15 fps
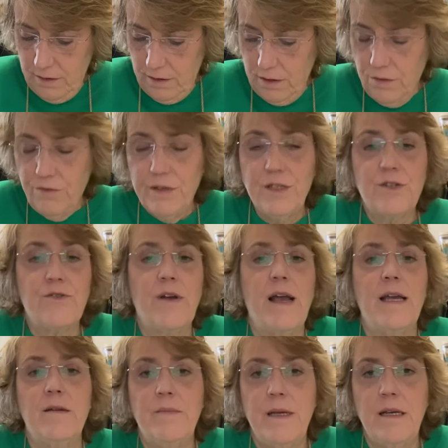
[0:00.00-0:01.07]

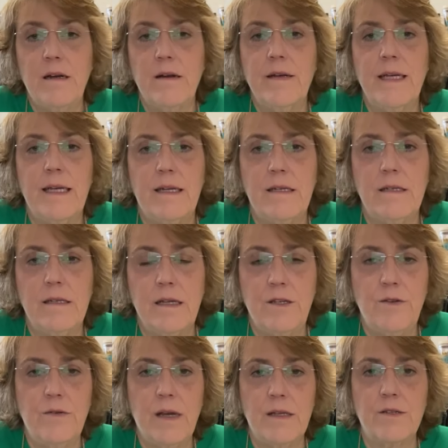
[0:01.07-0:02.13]
Restrain PRN,
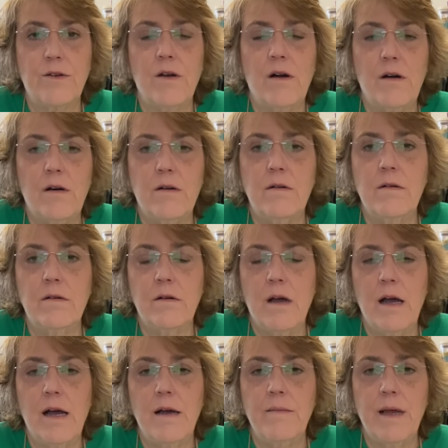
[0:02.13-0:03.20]
and you guys are all
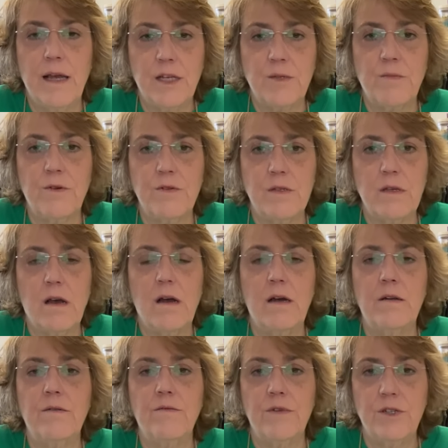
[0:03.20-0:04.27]
experts
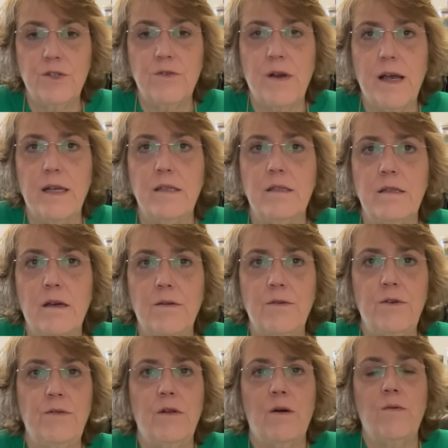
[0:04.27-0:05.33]
on restraint, so
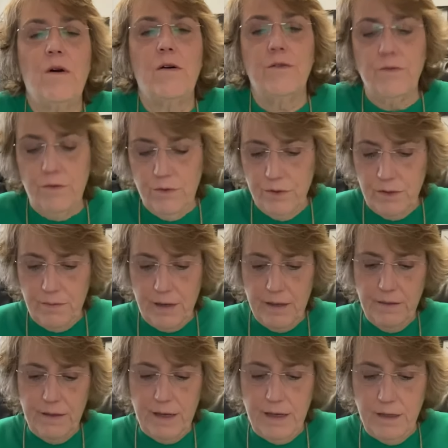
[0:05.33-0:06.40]
you know all the rules
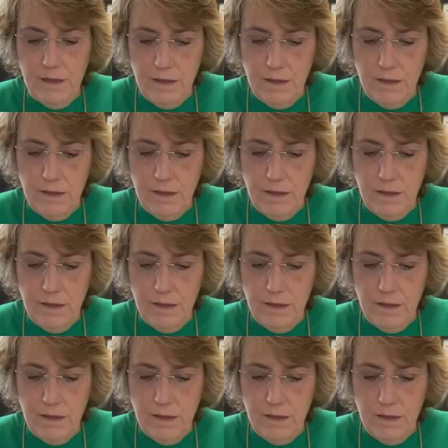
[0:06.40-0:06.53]
about that.